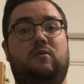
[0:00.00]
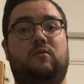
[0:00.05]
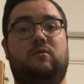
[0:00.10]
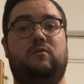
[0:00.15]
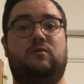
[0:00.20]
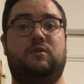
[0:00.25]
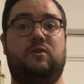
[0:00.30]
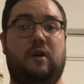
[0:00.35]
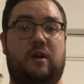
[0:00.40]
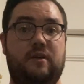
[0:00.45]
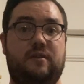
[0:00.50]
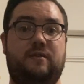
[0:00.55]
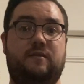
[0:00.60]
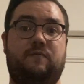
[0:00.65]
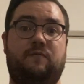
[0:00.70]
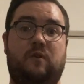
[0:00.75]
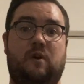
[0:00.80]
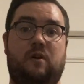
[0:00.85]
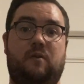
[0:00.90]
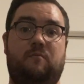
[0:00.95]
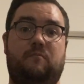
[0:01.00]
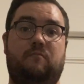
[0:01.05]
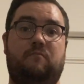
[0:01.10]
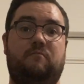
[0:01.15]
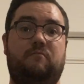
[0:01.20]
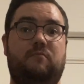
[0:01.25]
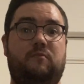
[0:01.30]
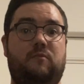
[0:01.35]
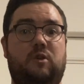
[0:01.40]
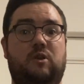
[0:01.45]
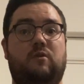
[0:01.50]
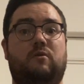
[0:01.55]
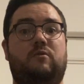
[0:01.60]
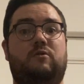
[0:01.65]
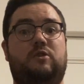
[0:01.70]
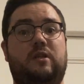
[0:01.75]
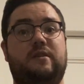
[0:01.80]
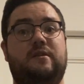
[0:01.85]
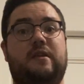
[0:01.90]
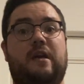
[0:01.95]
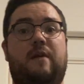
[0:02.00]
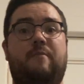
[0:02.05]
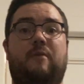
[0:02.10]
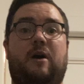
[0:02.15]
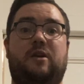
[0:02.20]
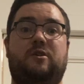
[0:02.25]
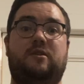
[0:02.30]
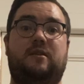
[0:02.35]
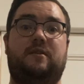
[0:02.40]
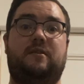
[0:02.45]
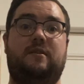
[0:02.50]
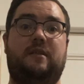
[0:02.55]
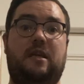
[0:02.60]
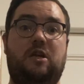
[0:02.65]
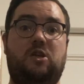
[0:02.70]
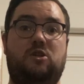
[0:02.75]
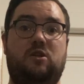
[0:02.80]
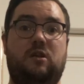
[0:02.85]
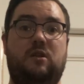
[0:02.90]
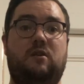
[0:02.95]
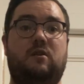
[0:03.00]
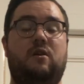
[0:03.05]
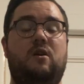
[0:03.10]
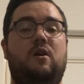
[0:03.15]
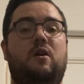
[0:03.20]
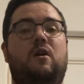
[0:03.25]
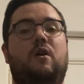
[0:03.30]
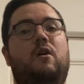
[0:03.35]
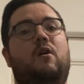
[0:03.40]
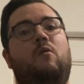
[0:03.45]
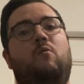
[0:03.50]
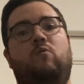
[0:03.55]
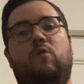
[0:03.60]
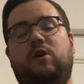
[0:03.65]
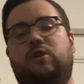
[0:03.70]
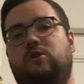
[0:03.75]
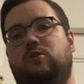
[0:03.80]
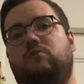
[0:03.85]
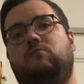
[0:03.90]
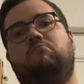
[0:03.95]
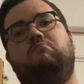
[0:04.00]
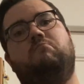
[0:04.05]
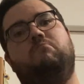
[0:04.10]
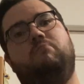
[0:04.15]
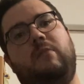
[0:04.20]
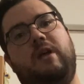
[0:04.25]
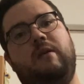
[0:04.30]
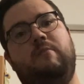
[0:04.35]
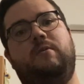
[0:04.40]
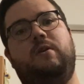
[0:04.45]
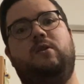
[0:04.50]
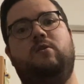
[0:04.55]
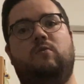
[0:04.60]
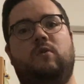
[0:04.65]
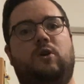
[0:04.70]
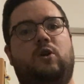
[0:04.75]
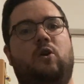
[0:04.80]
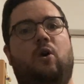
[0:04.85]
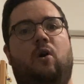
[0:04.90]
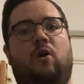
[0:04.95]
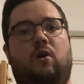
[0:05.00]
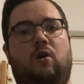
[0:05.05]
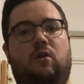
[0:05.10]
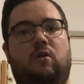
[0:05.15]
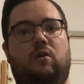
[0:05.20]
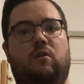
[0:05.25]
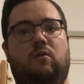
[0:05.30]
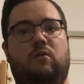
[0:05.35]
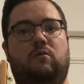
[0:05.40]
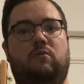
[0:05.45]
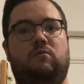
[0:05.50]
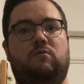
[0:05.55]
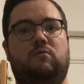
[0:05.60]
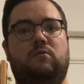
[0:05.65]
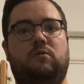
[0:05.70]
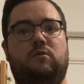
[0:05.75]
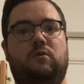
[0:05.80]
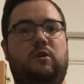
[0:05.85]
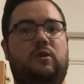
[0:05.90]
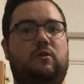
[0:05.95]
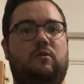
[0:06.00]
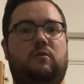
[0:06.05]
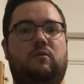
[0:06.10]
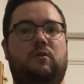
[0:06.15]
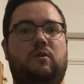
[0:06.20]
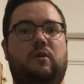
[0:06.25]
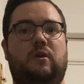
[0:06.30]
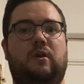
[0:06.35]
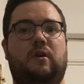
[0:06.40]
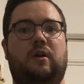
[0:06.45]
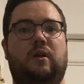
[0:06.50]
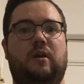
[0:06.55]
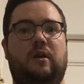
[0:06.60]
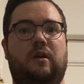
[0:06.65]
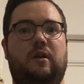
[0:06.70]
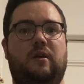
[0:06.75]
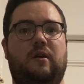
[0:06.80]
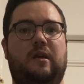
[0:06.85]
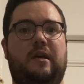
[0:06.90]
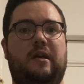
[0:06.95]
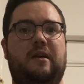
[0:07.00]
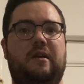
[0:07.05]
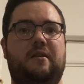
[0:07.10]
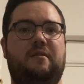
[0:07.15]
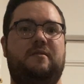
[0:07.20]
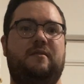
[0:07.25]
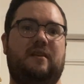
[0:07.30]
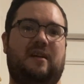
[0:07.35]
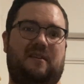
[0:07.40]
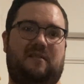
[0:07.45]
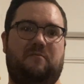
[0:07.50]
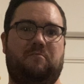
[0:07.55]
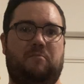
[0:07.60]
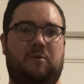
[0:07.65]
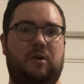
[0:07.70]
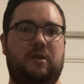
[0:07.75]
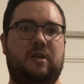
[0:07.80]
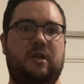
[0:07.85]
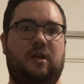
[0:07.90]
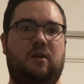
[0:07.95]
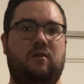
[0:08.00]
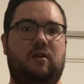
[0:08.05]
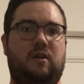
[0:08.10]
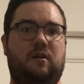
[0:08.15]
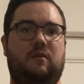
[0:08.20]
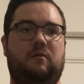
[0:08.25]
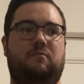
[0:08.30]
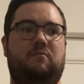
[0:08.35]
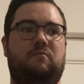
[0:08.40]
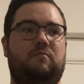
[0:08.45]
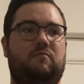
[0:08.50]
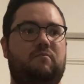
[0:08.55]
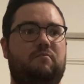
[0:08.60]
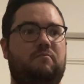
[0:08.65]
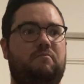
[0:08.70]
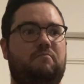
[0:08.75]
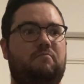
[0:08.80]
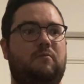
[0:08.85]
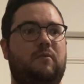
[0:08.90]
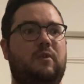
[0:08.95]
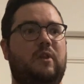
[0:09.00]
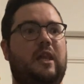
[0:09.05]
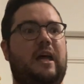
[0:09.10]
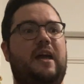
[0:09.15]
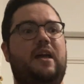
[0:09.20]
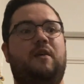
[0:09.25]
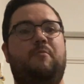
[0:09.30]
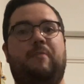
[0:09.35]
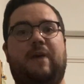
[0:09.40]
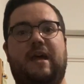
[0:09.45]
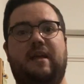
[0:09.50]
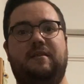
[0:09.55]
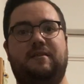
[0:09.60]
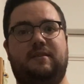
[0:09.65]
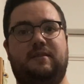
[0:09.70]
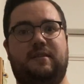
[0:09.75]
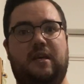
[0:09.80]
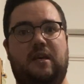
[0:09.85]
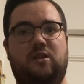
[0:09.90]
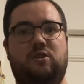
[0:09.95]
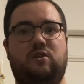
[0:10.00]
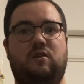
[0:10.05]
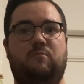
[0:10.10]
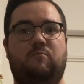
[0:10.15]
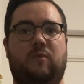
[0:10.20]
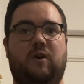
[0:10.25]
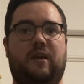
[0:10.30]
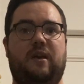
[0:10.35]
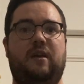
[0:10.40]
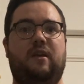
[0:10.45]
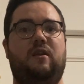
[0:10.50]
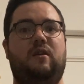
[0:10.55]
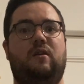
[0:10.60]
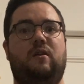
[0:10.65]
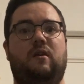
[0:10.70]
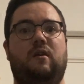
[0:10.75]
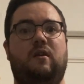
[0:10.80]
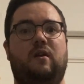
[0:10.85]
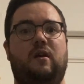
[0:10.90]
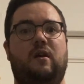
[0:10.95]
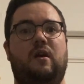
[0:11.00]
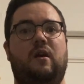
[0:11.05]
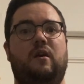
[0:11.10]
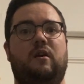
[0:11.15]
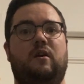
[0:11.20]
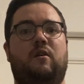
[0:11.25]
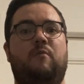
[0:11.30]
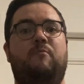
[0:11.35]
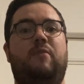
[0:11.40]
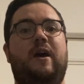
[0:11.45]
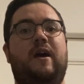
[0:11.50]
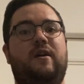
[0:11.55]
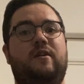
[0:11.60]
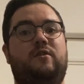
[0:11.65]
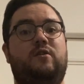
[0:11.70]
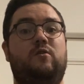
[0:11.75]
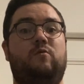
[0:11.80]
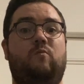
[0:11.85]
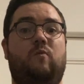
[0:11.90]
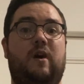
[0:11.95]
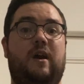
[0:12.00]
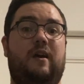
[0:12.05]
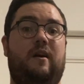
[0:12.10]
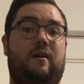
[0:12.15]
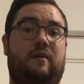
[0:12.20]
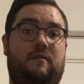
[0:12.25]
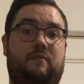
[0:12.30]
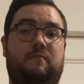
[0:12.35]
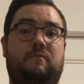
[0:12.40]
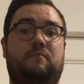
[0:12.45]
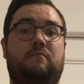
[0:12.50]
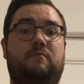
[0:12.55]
starts from Shinsaibashi Station, which maybe you would call, it's not particularly like Penn Station, but compared to where